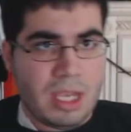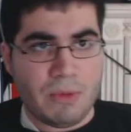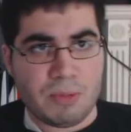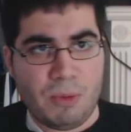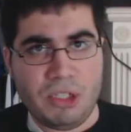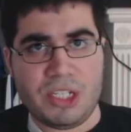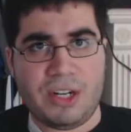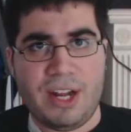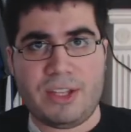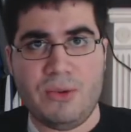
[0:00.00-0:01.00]
it was supposed to
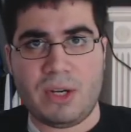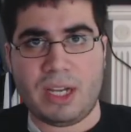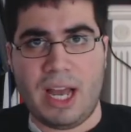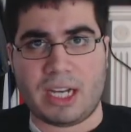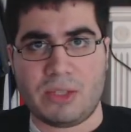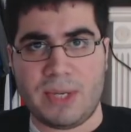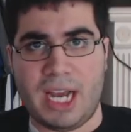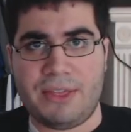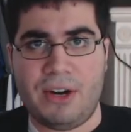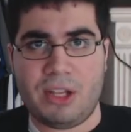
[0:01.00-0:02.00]
start at 2 o'clock, so we
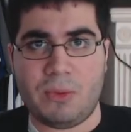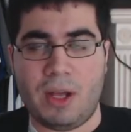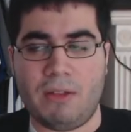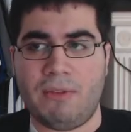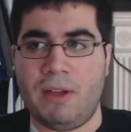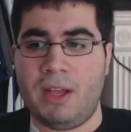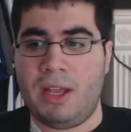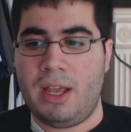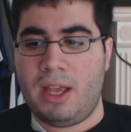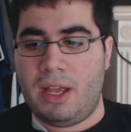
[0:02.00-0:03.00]
got there at 12.
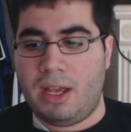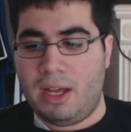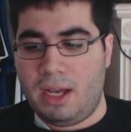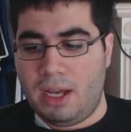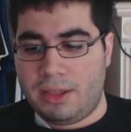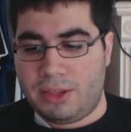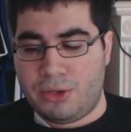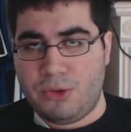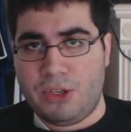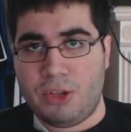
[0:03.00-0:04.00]

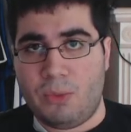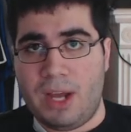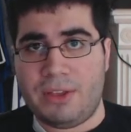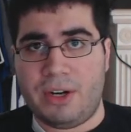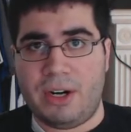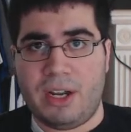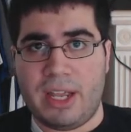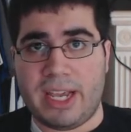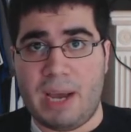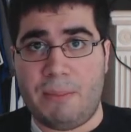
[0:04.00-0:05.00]
Due to the weather,
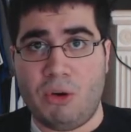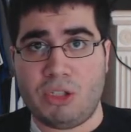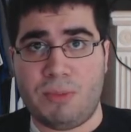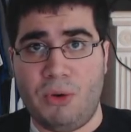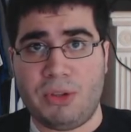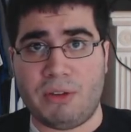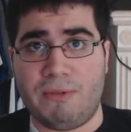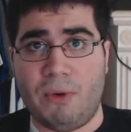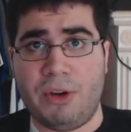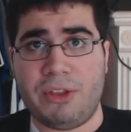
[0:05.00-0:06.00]
it got postponed till
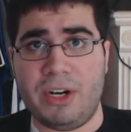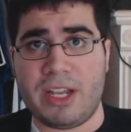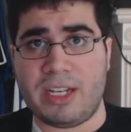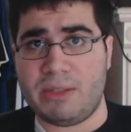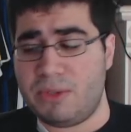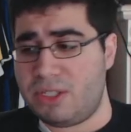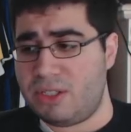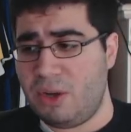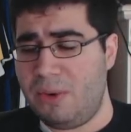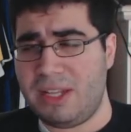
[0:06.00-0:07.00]
4:30 because it was
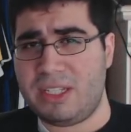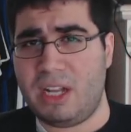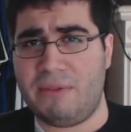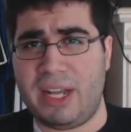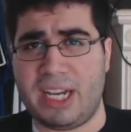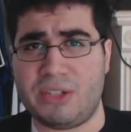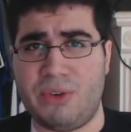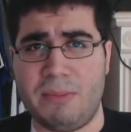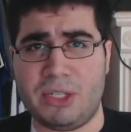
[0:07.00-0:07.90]
snowing and stuff, and I guess Rey